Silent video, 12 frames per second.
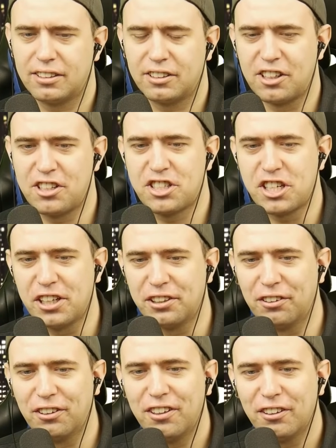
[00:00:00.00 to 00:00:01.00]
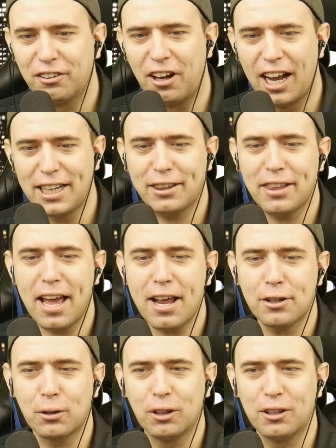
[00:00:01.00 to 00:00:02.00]
Did she like that
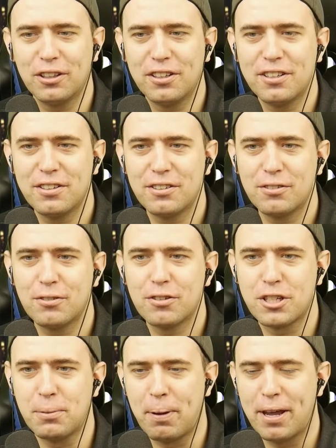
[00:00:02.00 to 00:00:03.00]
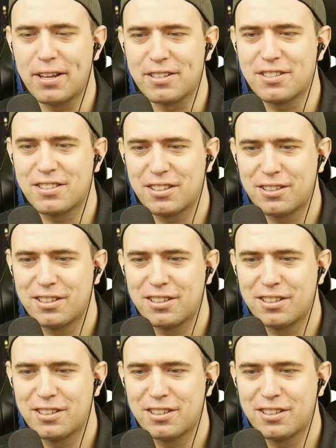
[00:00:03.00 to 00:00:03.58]
or was she pissed?